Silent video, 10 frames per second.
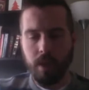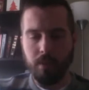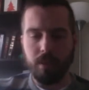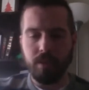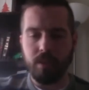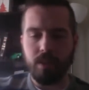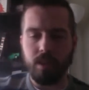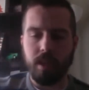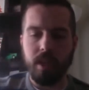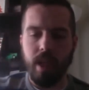
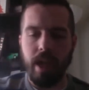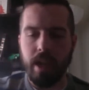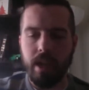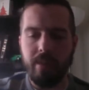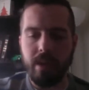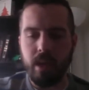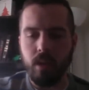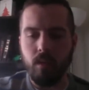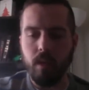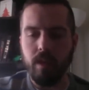recently had a
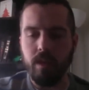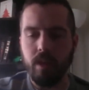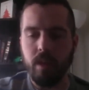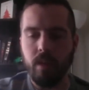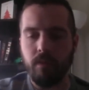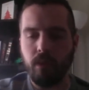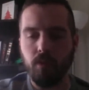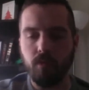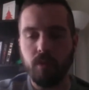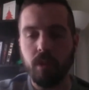meeting with
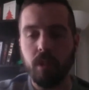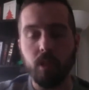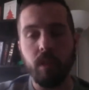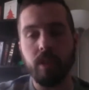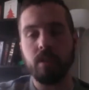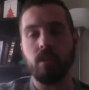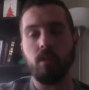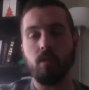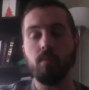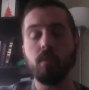a really great
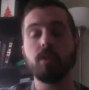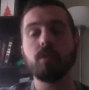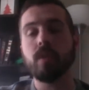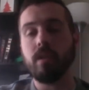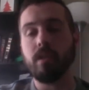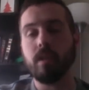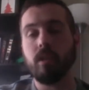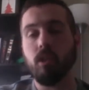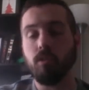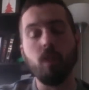local bookstore down
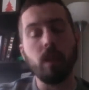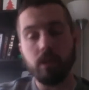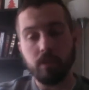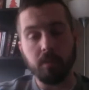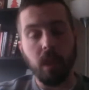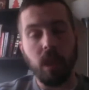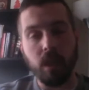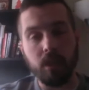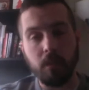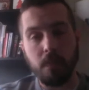here called Writer's
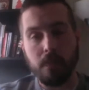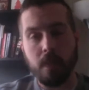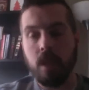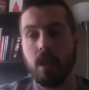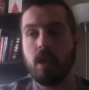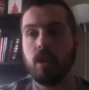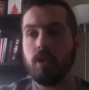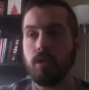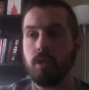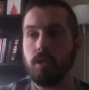Block,
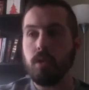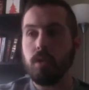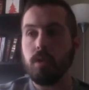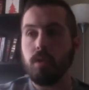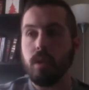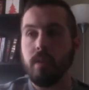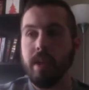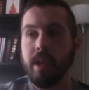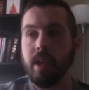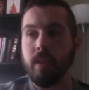who
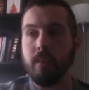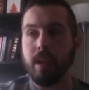they have